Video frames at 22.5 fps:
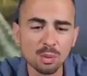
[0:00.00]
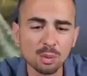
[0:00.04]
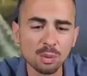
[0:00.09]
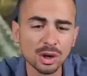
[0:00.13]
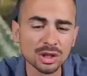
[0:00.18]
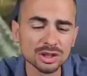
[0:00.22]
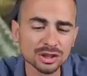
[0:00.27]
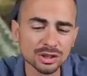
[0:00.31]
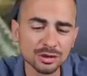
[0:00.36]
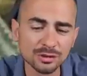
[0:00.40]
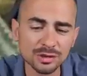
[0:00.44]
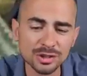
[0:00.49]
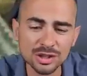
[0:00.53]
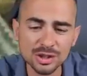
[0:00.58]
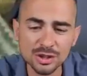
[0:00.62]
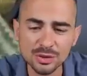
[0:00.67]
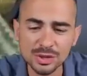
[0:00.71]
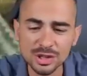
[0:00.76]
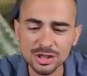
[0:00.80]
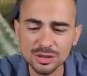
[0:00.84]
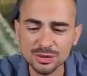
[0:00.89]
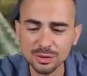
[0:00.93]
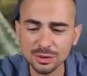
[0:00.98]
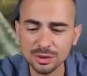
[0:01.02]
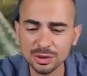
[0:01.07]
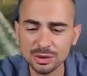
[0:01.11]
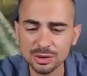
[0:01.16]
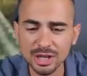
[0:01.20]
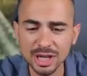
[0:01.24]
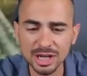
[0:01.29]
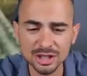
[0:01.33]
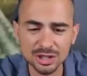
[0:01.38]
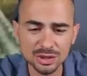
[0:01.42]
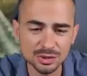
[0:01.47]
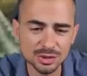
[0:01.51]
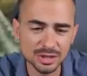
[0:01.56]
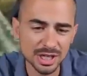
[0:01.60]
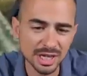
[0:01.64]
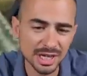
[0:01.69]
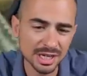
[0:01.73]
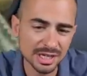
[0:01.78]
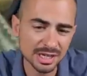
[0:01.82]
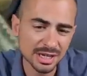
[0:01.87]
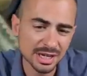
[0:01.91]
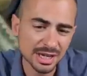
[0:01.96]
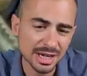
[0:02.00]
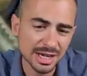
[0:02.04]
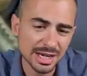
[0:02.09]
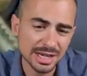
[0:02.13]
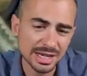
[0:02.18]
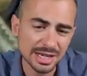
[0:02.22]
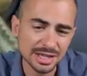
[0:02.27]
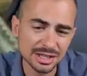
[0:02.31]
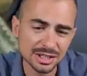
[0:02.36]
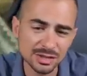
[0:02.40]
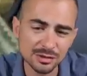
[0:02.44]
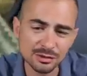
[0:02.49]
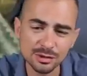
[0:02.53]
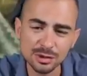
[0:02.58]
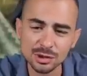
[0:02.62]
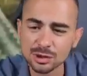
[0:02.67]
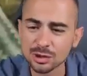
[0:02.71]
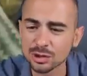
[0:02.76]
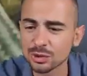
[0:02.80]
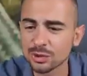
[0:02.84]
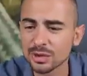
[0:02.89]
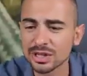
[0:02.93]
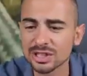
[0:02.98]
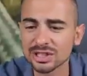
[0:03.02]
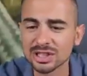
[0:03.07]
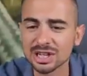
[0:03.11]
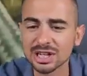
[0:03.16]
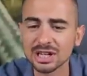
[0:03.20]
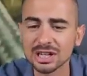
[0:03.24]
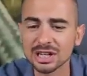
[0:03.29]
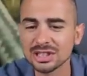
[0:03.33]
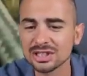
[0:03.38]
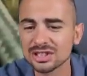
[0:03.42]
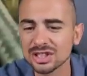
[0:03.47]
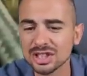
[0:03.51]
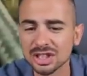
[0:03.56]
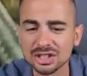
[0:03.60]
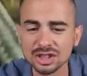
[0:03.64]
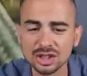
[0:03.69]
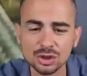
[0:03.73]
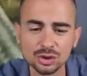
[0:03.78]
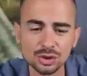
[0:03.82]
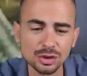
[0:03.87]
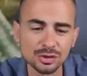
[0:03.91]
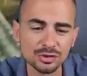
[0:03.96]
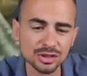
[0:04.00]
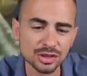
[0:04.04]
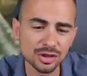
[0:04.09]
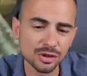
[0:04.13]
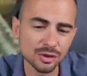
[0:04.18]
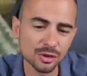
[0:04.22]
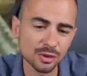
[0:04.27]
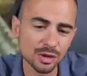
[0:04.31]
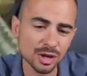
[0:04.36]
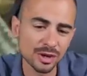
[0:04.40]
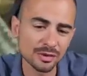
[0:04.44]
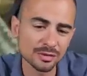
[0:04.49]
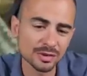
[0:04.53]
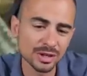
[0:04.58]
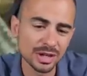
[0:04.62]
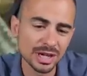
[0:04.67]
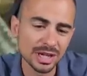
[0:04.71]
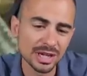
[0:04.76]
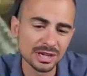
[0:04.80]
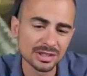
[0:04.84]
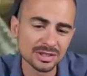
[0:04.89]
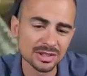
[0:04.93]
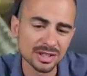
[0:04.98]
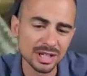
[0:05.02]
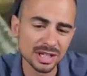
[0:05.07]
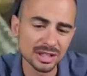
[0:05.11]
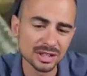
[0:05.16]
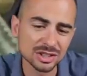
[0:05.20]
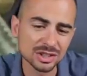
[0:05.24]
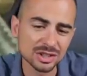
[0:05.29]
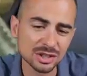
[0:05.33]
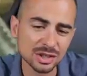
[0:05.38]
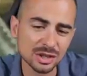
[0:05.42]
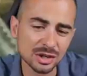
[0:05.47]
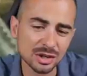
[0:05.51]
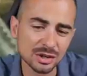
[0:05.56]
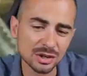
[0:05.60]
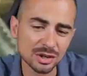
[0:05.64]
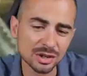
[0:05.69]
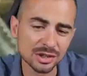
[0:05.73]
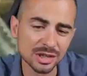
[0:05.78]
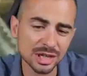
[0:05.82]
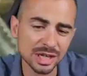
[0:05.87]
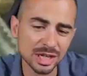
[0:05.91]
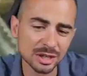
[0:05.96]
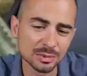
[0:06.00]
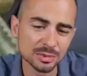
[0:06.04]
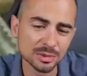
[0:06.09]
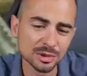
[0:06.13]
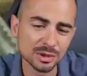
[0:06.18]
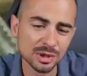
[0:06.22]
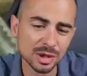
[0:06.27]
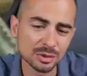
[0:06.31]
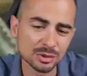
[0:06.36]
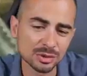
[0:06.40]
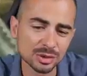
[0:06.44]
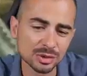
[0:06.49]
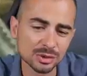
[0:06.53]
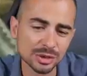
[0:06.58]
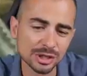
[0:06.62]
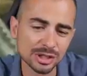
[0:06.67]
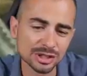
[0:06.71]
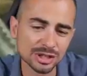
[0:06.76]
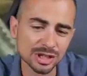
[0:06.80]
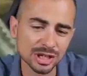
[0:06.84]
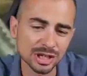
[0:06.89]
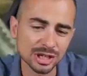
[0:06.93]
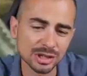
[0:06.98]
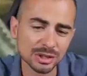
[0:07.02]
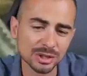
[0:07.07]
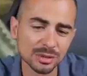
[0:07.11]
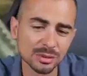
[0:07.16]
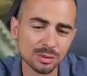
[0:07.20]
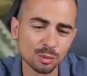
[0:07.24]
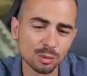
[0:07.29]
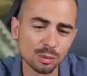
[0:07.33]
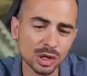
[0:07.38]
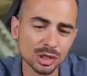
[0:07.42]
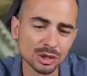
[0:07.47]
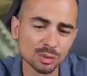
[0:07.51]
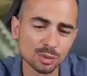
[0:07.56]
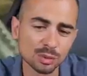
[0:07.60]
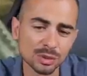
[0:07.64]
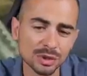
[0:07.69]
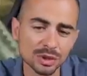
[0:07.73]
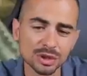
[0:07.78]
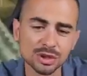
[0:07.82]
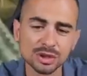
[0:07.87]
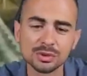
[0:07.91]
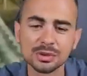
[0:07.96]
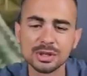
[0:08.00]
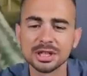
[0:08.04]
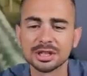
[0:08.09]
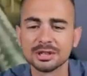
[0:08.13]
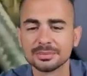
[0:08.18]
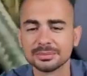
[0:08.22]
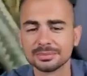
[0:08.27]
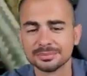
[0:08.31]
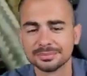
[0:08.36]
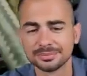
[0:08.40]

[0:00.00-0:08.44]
What's of interest for you guys today is if you don't know exactly the attitude of the aircraft, that's uh, going to help you out to know exactly what we're doing.